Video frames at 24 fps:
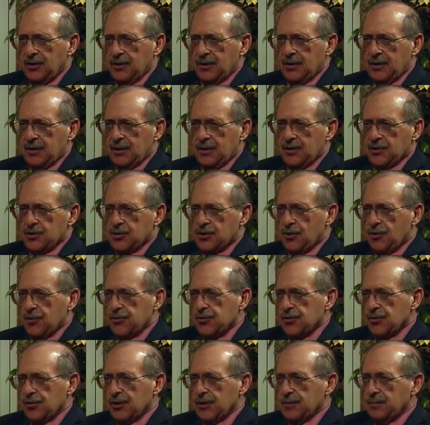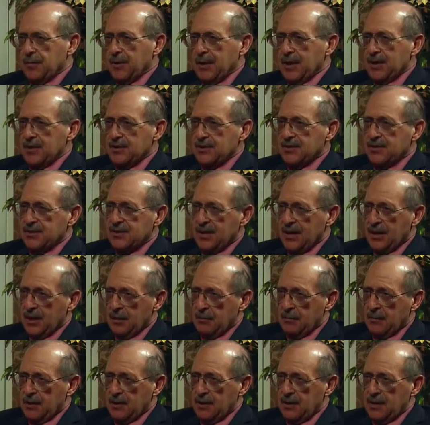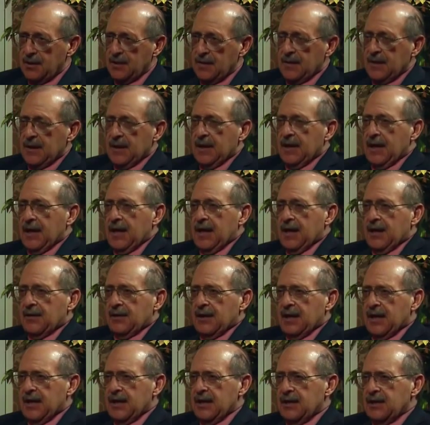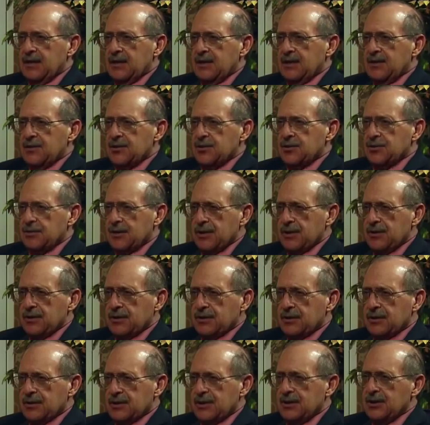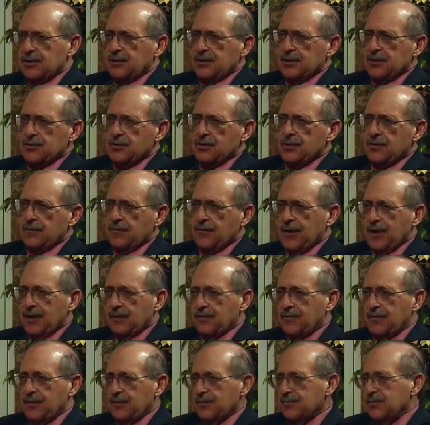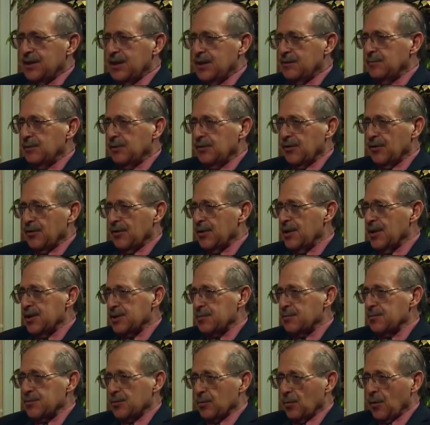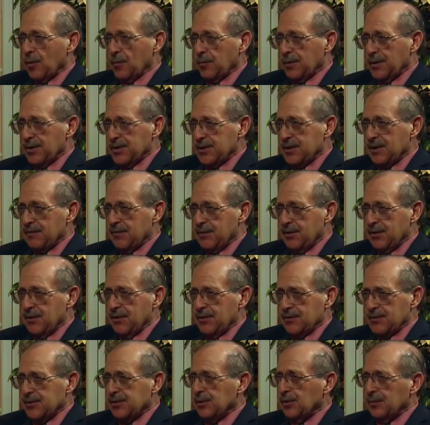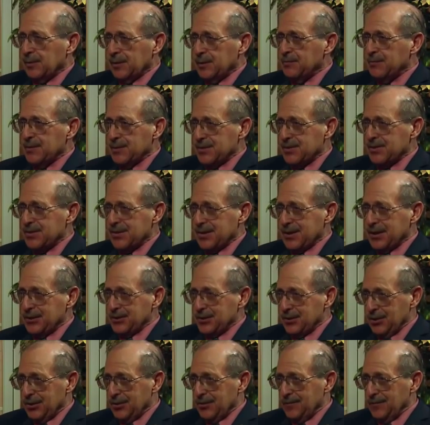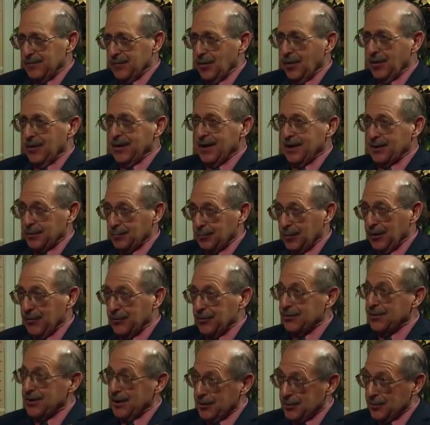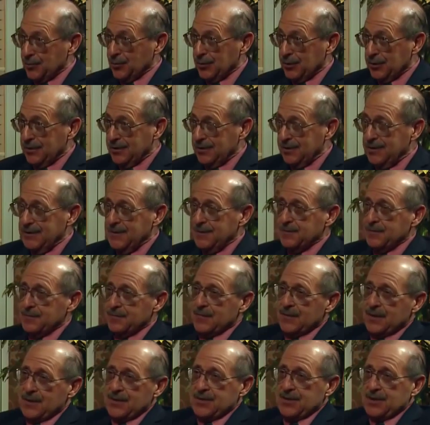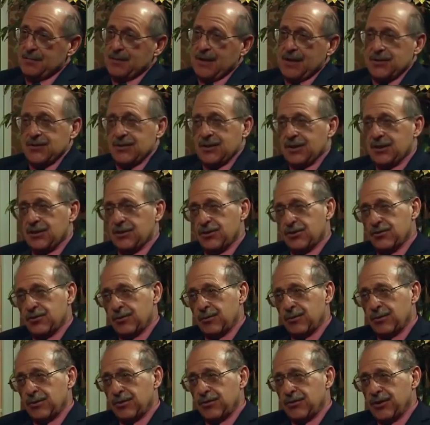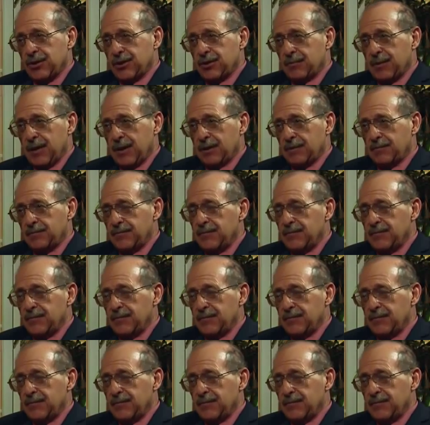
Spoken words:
Insurance only pays them. And any industry that can kill, injure, and infect 15 million of their customers at workplace every year and still be in business next year or next month or next week is an amazing industry when you think about it.